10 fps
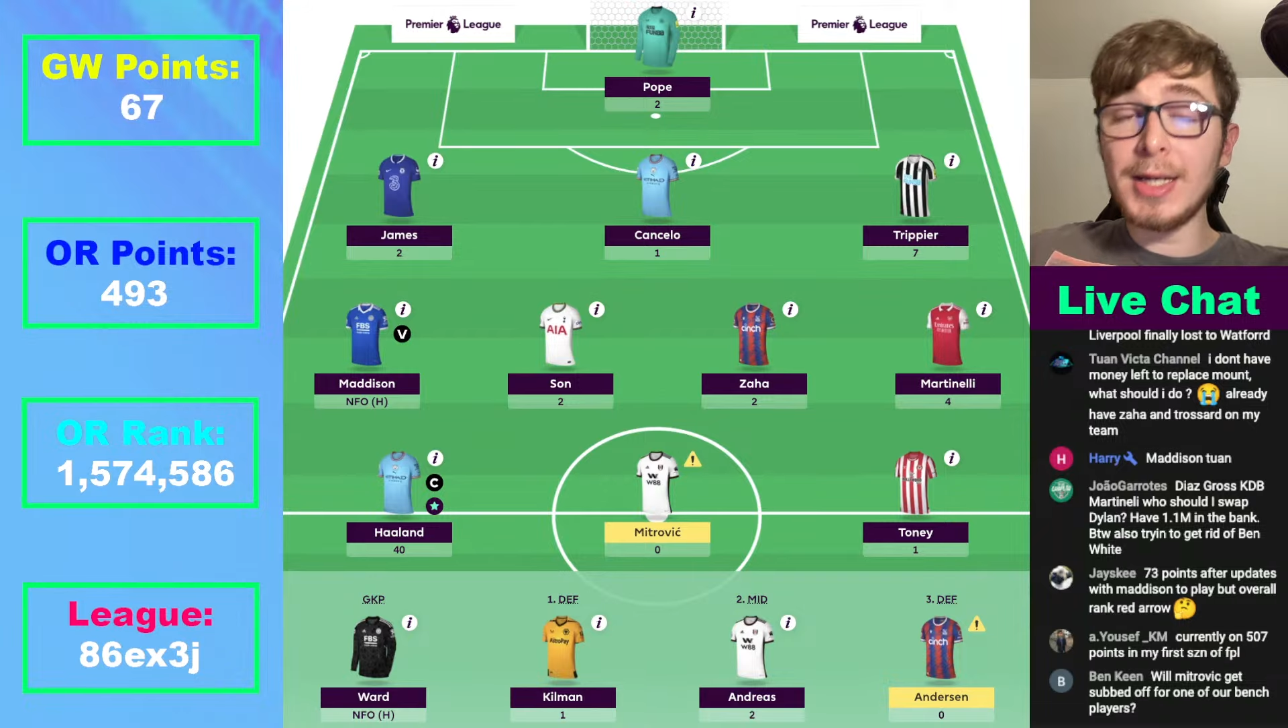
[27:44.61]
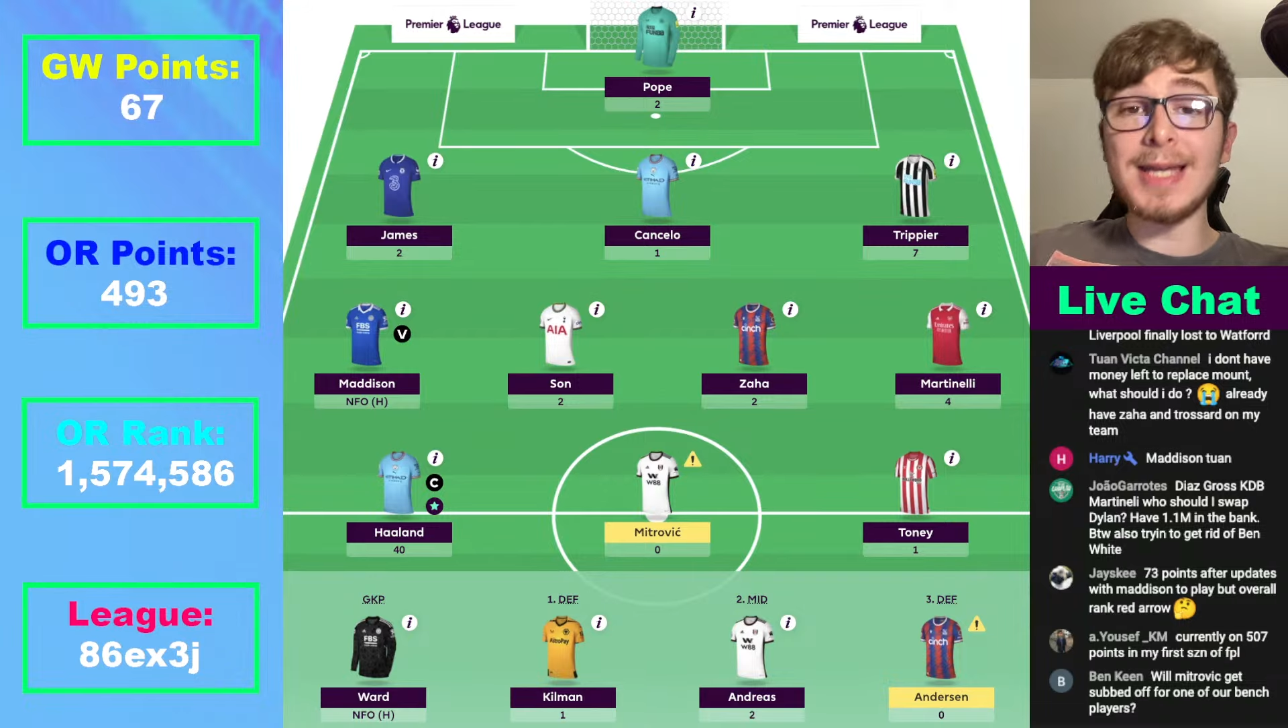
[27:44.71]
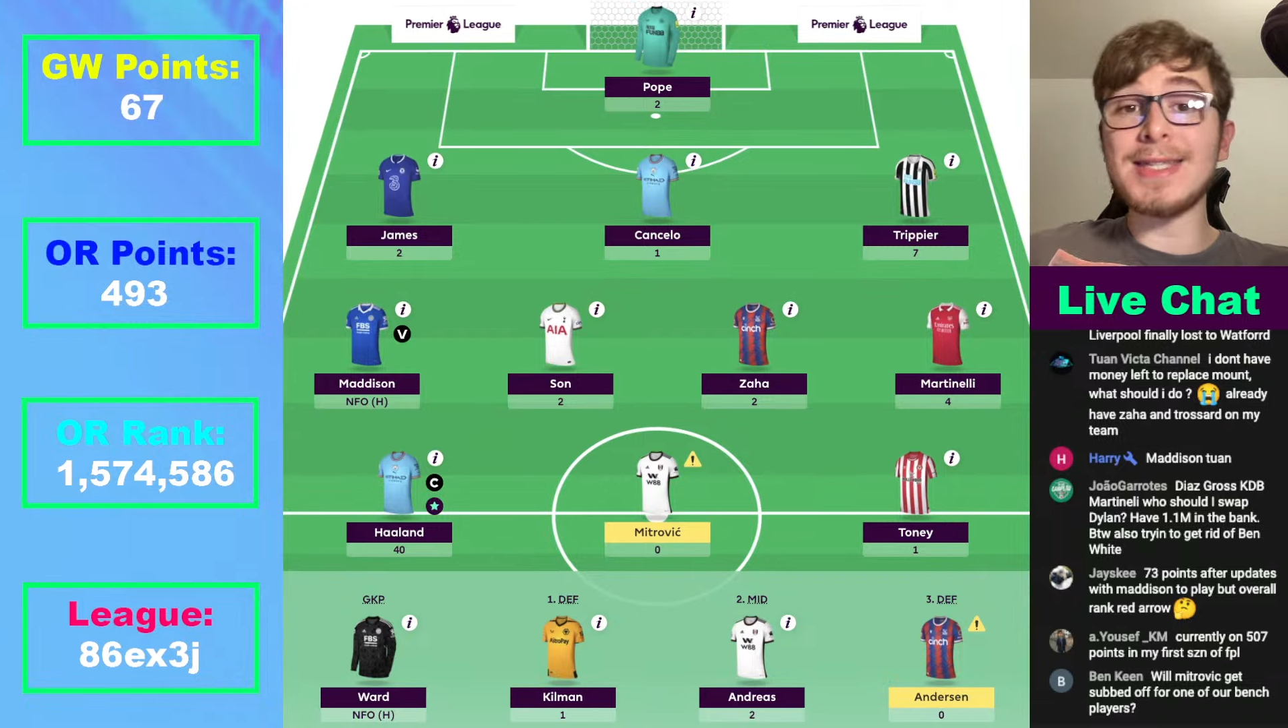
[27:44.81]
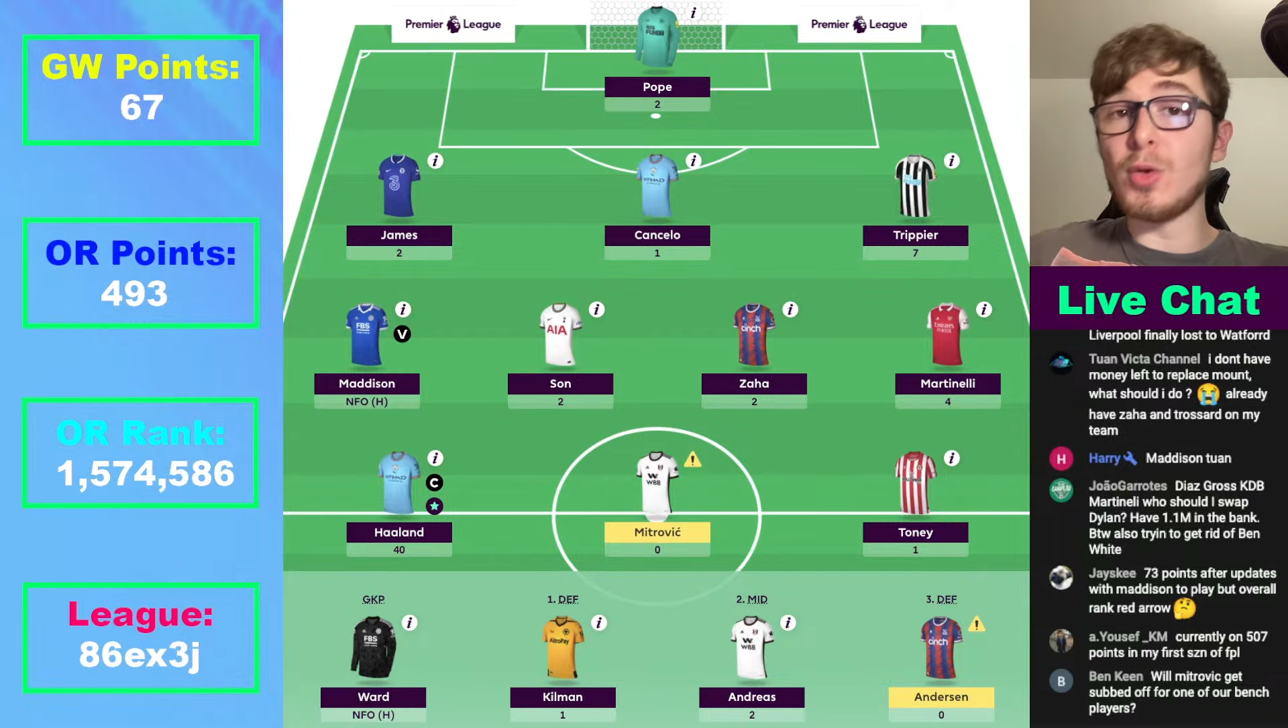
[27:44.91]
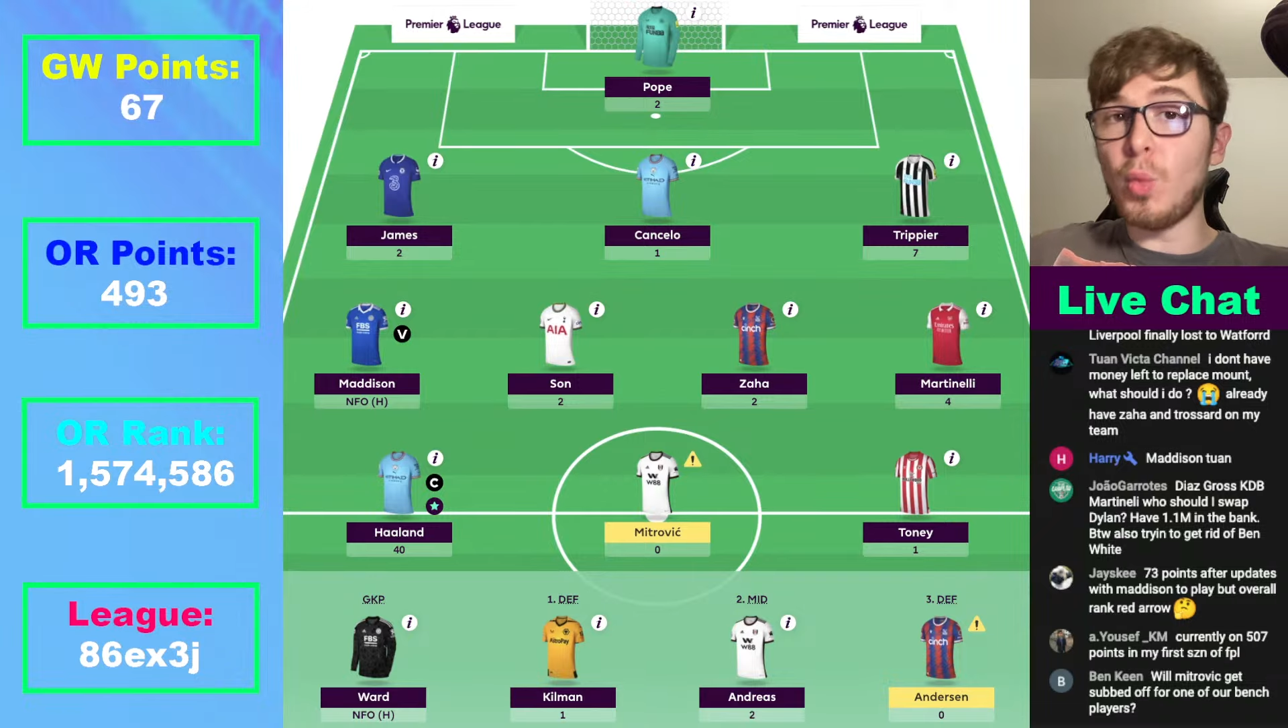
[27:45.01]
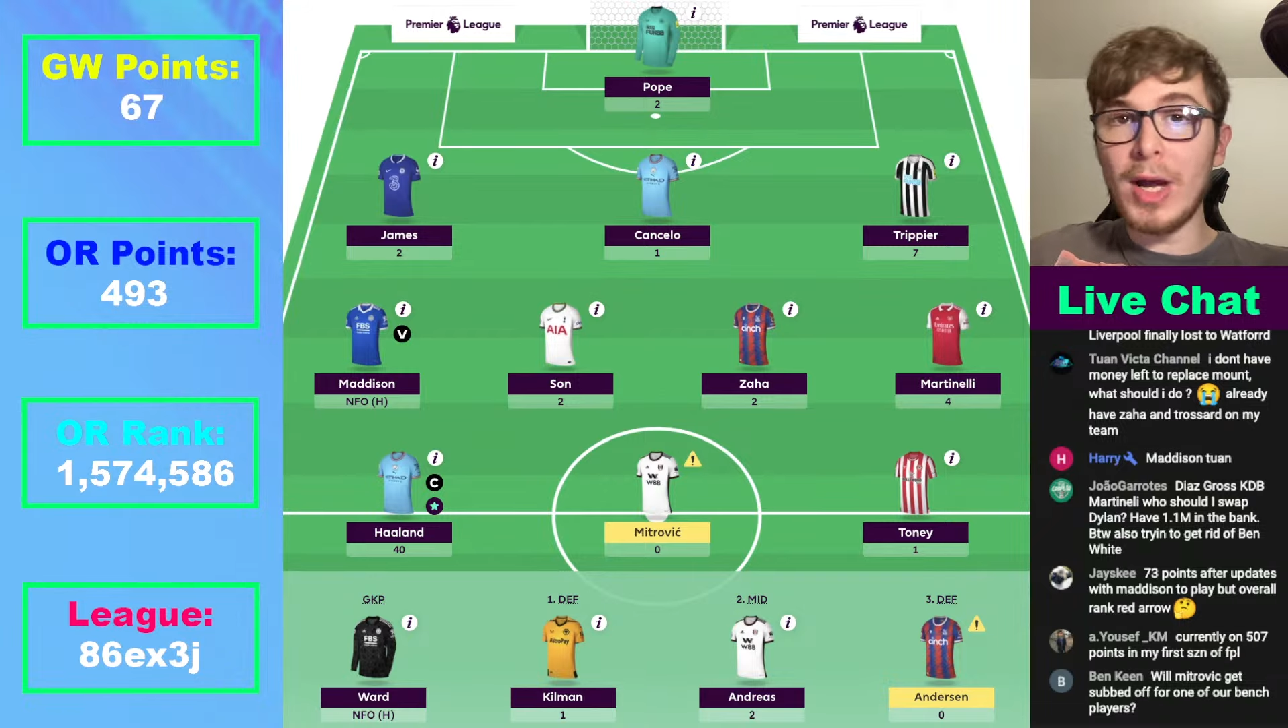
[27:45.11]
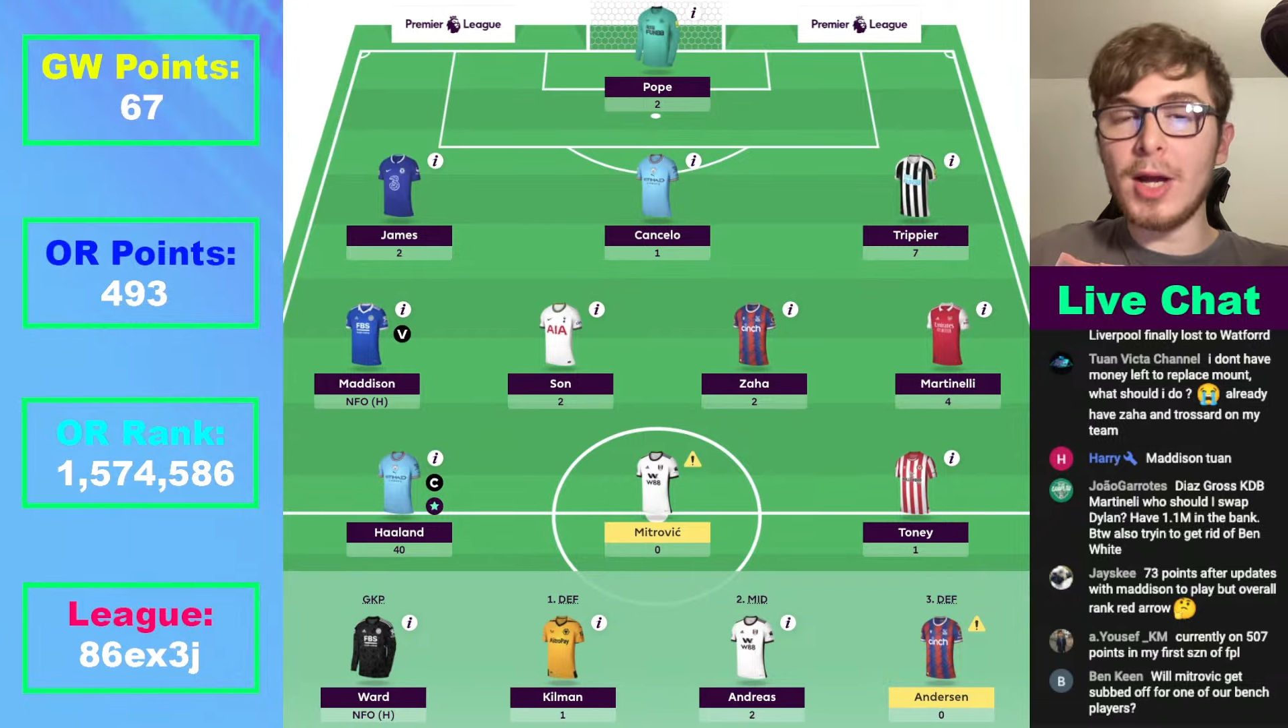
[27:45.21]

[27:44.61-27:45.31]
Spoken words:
is to wait